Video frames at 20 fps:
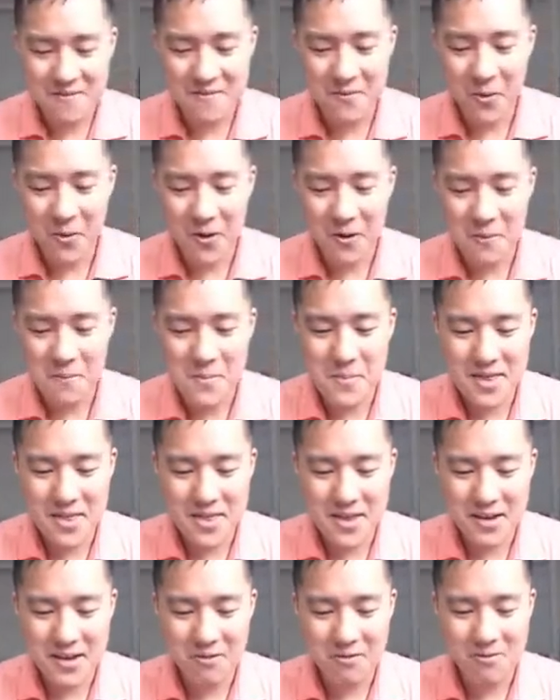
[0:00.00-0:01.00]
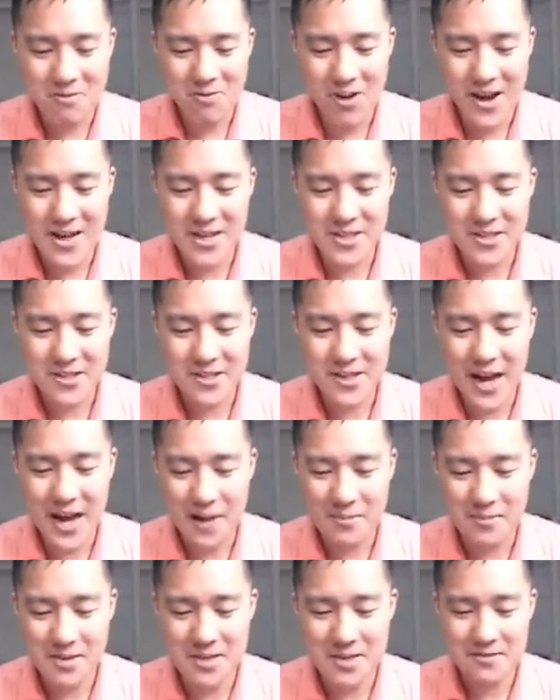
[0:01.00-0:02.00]
foil mythic, Ranger
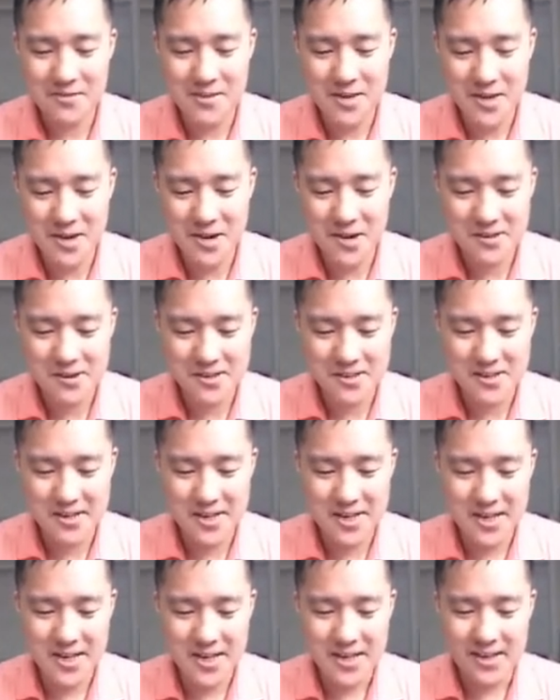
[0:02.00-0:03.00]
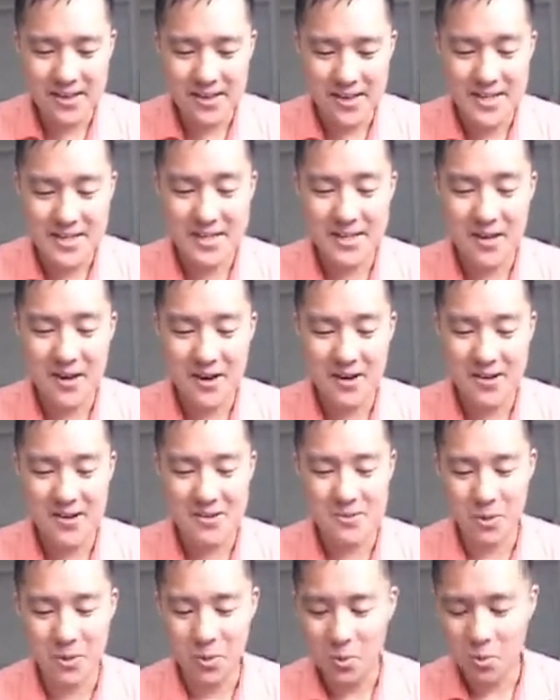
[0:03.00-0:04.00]
Captain of Eos. This card is...
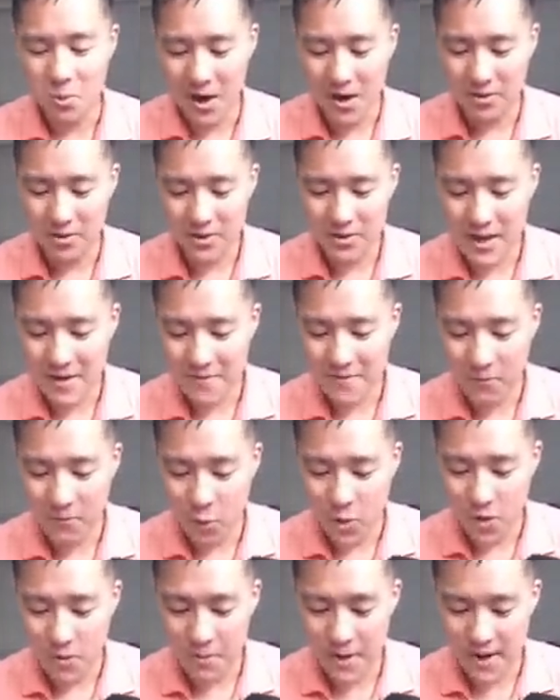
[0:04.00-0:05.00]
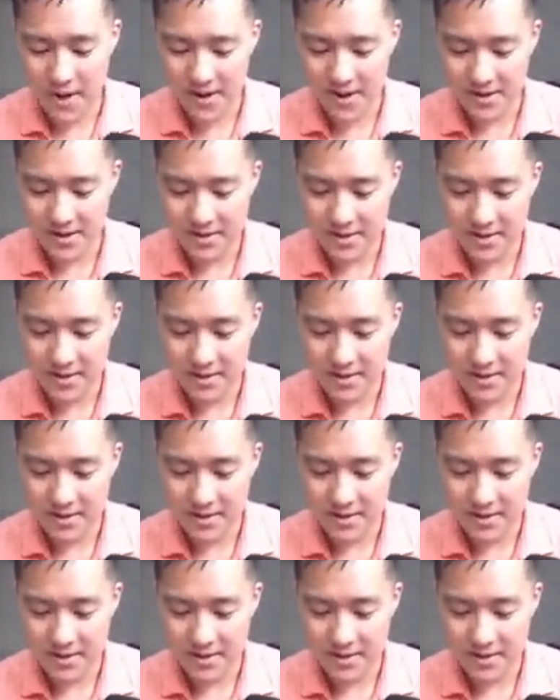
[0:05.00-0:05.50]
oh wow, look at that foil pattern.